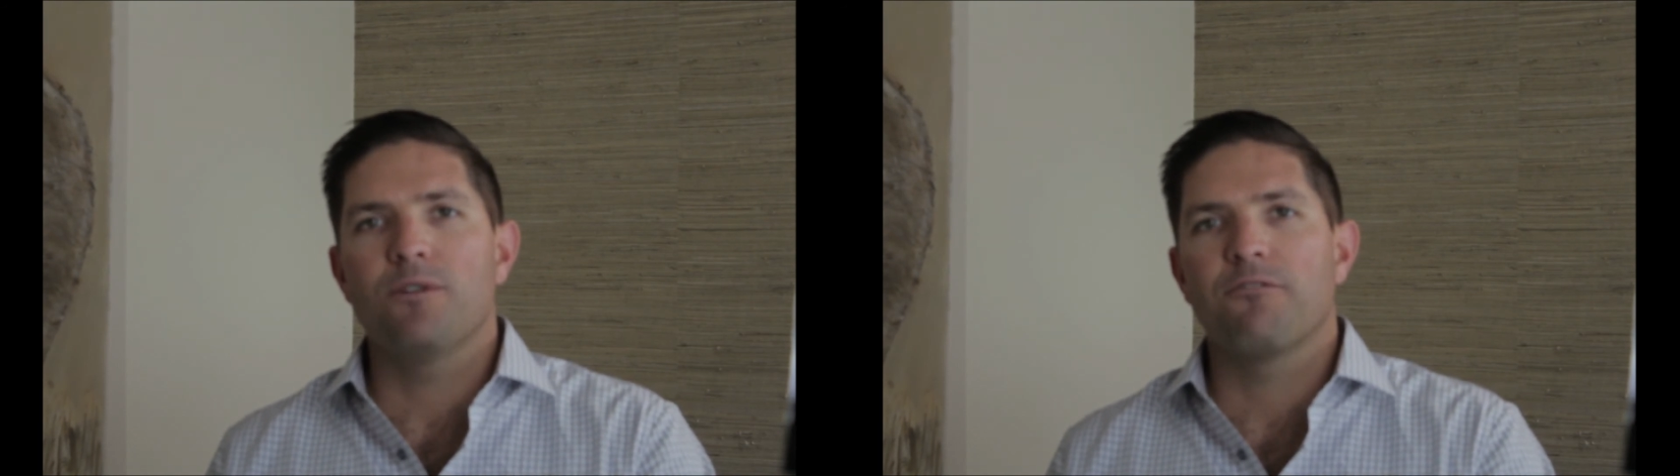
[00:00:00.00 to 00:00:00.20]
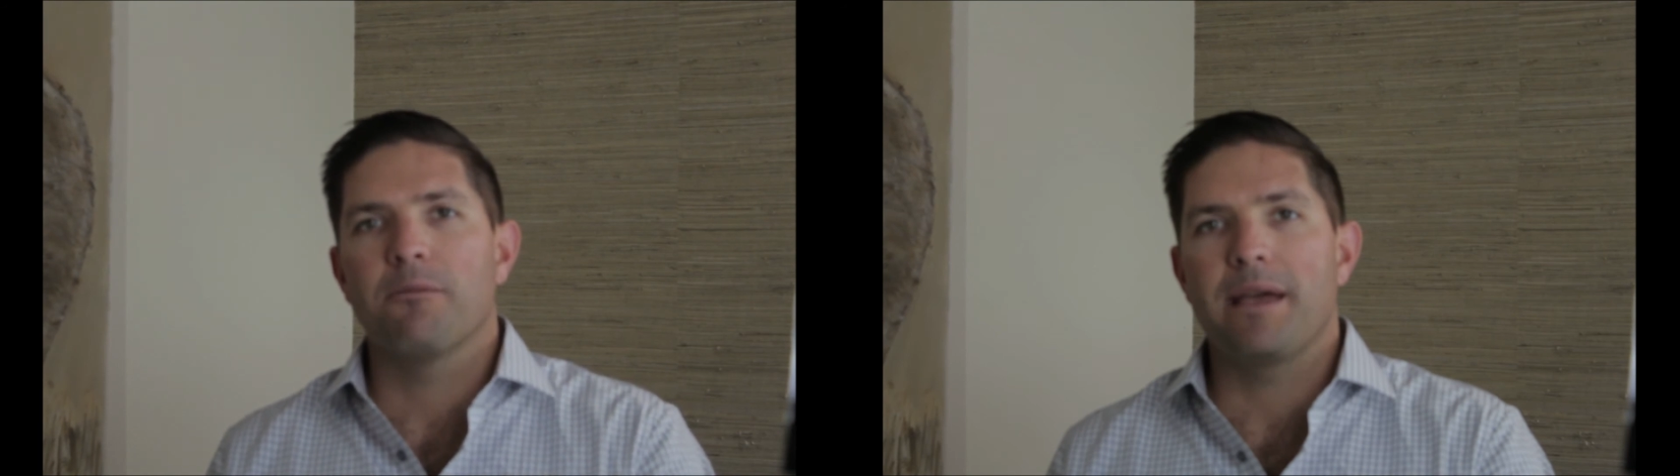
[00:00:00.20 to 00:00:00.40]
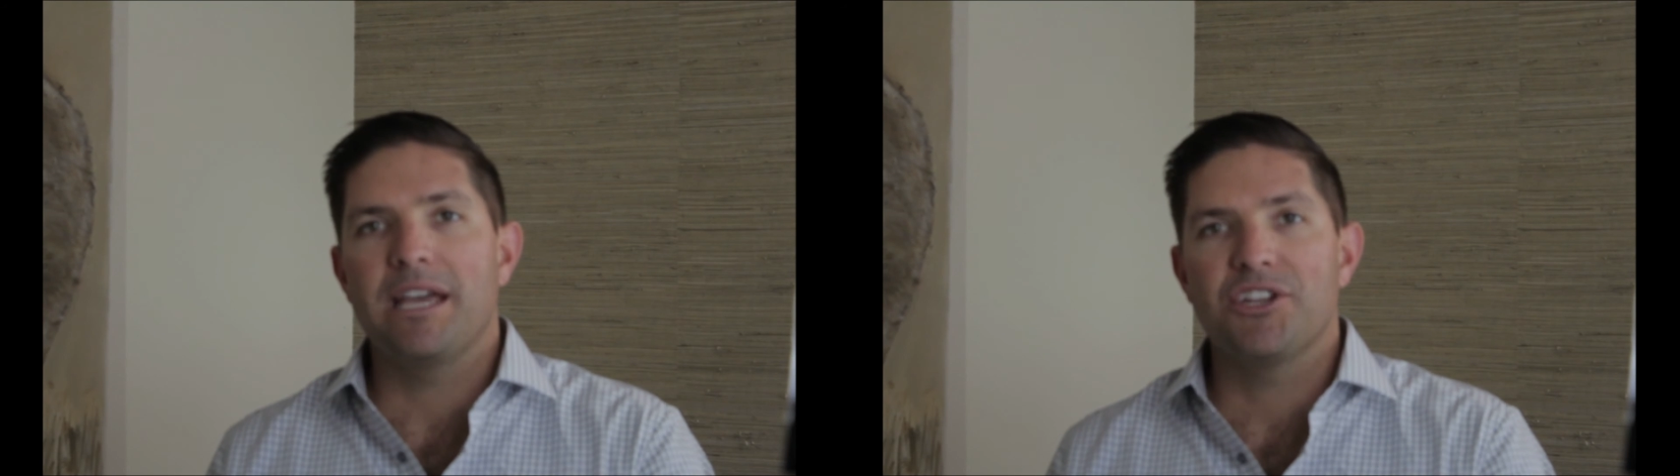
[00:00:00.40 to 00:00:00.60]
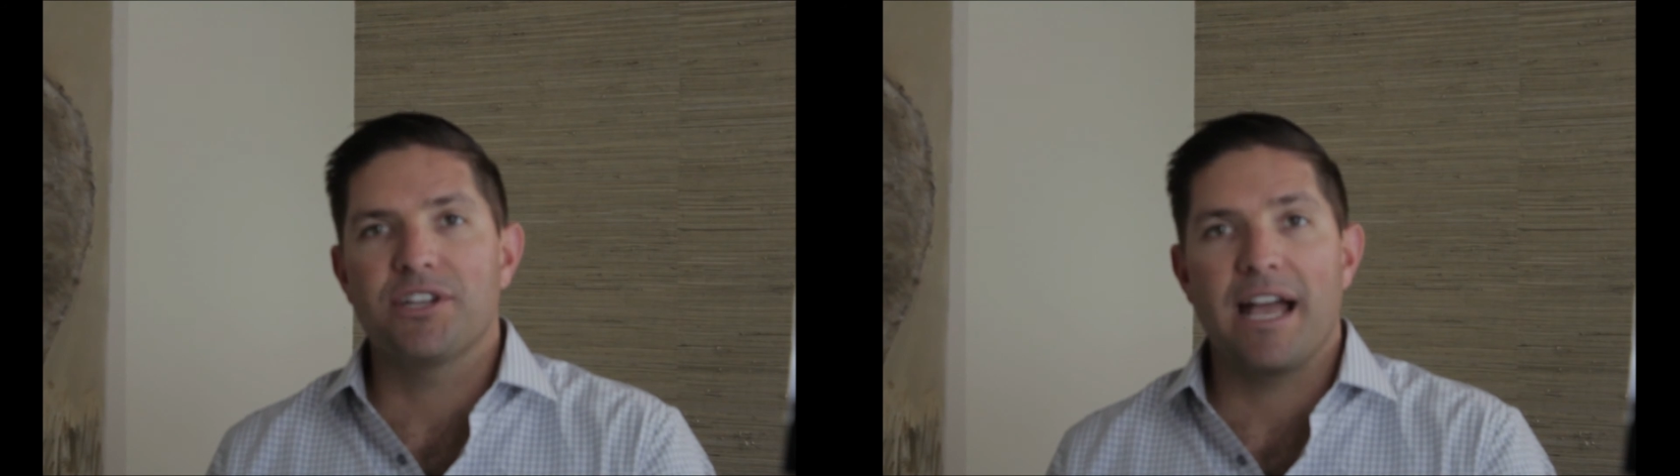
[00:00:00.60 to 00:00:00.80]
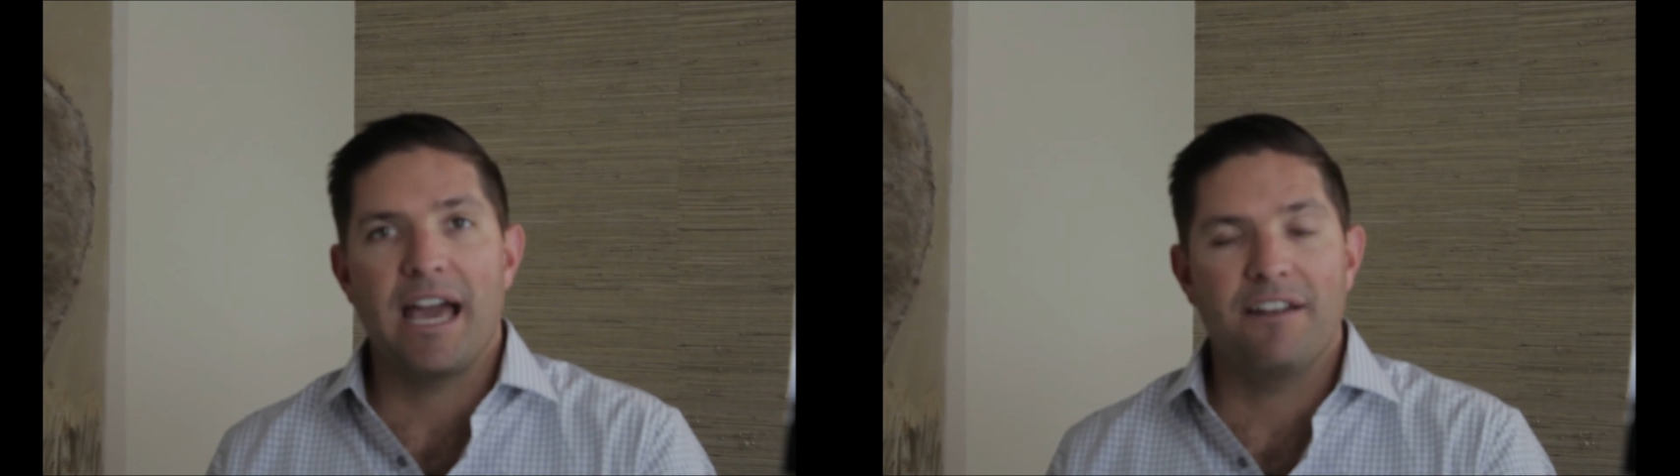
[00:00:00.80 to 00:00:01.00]
information
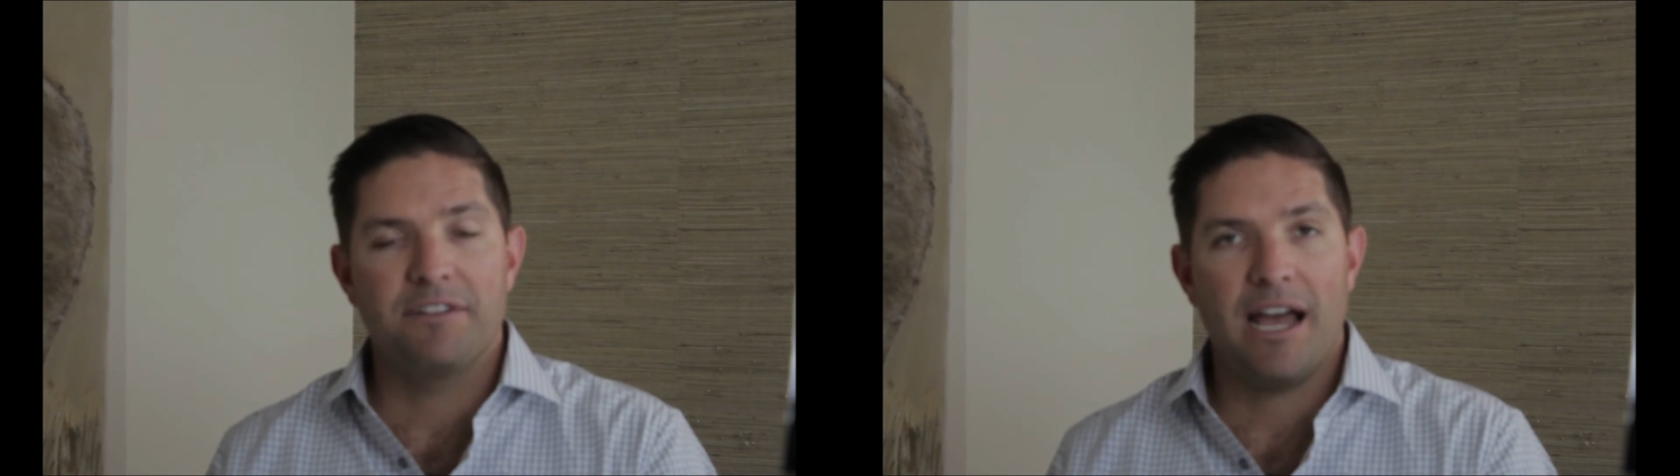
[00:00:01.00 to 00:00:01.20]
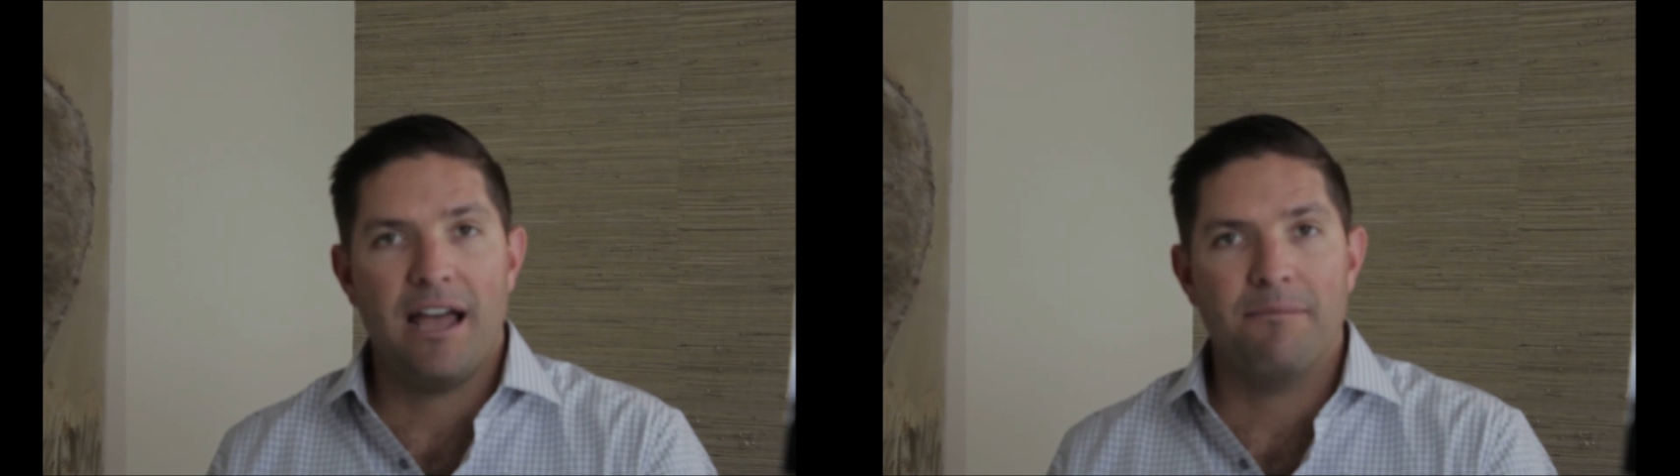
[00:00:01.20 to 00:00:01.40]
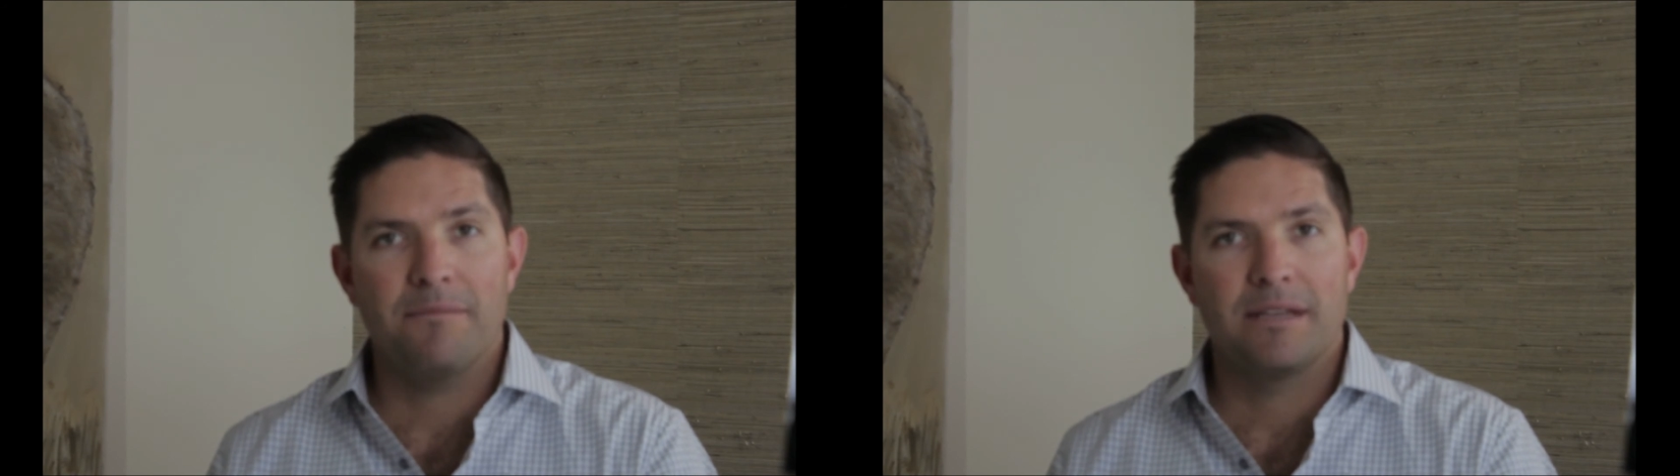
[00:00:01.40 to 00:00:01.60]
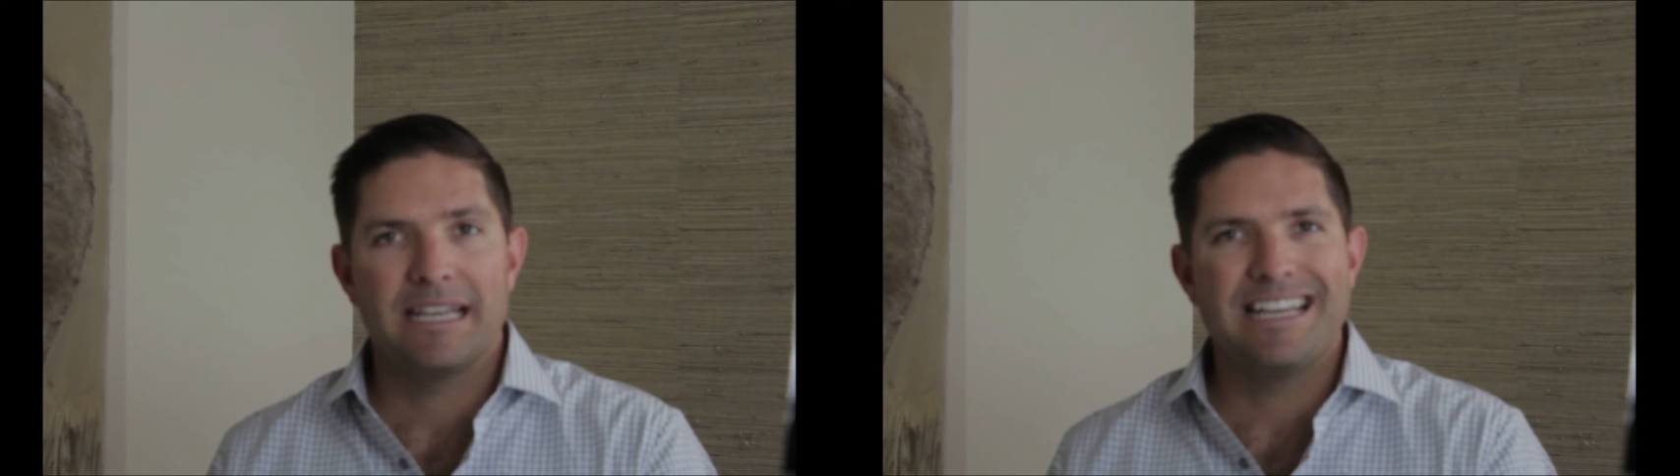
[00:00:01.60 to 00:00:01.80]
ahead of time